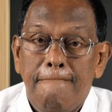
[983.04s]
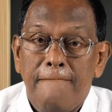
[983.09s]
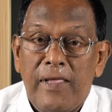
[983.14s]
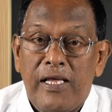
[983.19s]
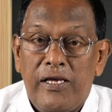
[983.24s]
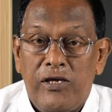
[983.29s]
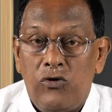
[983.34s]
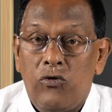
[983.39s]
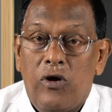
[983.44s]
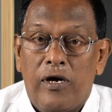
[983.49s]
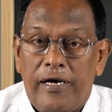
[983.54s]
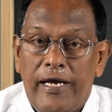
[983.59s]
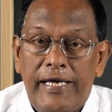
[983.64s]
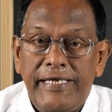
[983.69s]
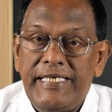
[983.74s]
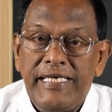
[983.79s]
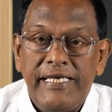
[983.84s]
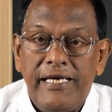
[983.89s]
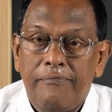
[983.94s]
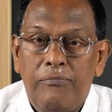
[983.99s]
You are
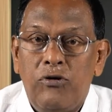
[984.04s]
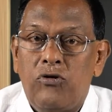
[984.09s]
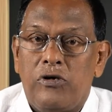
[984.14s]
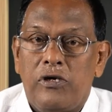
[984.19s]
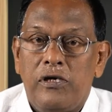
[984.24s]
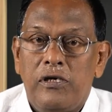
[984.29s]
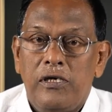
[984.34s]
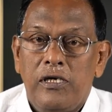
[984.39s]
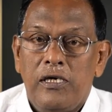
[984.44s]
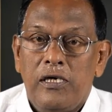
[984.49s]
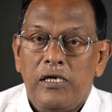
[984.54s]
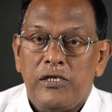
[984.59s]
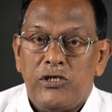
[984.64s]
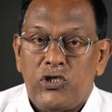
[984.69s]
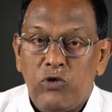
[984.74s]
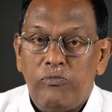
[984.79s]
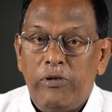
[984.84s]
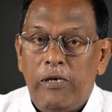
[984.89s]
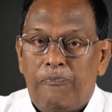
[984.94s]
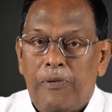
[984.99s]
writing a book
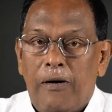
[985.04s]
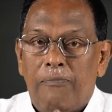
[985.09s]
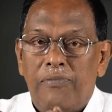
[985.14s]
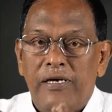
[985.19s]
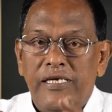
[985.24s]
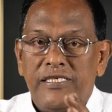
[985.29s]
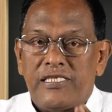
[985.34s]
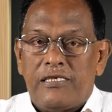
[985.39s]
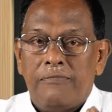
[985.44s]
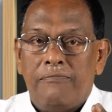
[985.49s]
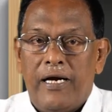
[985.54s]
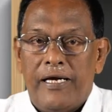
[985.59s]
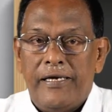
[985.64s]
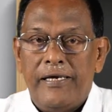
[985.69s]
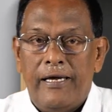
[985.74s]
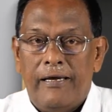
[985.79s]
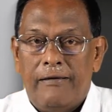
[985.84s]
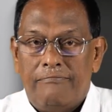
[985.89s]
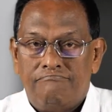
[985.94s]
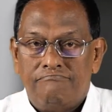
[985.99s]
to be published by
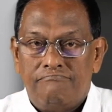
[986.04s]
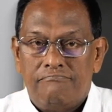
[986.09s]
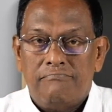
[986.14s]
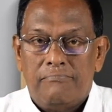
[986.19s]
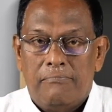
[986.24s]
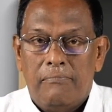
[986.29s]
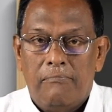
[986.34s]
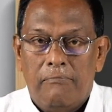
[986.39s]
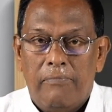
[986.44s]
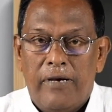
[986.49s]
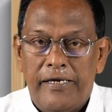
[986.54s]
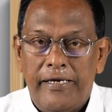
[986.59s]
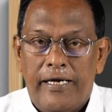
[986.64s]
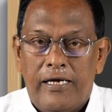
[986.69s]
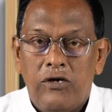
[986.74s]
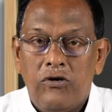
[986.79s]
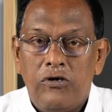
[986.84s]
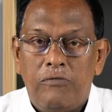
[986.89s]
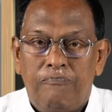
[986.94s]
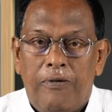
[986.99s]
a
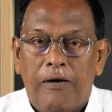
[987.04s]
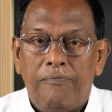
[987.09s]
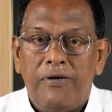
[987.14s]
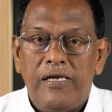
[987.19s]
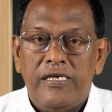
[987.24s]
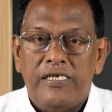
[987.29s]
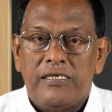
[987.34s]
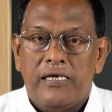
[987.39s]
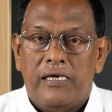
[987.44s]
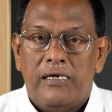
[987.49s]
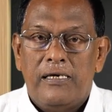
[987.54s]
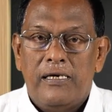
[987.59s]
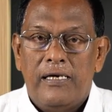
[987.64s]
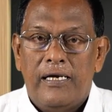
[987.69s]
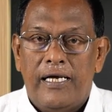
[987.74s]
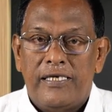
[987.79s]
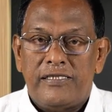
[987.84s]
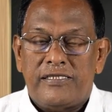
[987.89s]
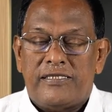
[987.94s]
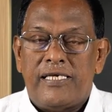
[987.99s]
good publisher,
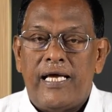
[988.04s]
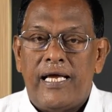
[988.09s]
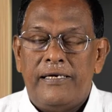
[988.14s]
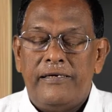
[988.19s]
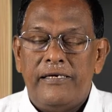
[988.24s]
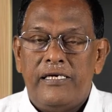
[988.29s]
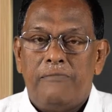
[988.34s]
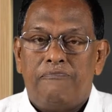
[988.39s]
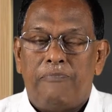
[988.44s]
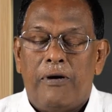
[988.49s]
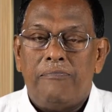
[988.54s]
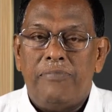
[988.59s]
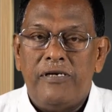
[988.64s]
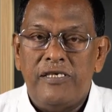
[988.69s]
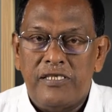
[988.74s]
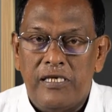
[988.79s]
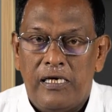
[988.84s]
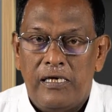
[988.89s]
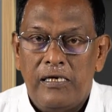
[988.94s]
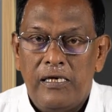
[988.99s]
a standard
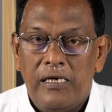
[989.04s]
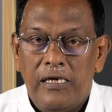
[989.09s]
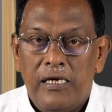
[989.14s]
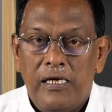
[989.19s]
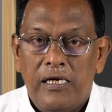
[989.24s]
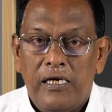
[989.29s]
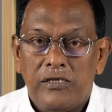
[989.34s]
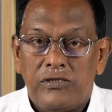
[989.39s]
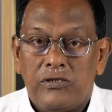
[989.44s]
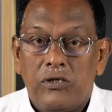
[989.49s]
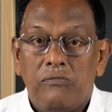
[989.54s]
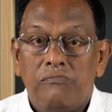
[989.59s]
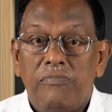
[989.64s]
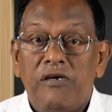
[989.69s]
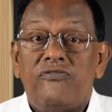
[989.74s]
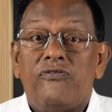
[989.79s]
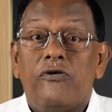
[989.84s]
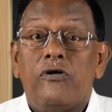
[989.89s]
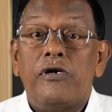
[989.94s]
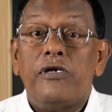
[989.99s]
publisher. So
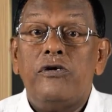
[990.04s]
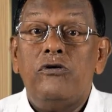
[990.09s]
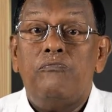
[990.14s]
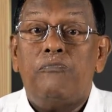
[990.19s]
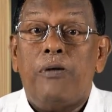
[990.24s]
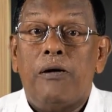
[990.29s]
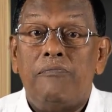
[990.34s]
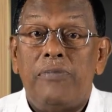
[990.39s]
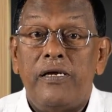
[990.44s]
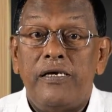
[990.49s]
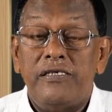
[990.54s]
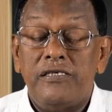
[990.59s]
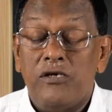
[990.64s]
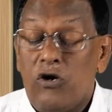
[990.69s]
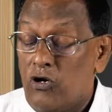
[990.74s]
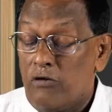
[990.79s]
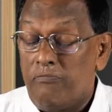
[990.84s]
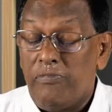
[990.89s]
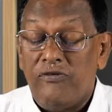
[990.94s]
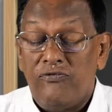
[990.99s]
before you publish
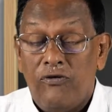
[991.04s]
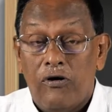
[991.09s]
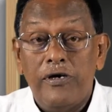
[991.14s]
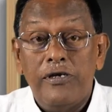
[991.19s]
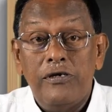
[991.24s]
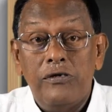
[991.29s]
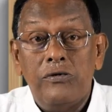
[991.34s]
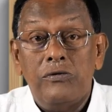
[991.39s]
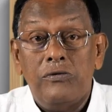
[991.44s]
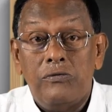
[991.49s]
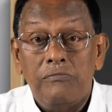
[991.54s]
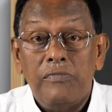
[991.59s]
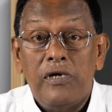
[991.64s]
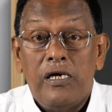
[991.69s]
or before you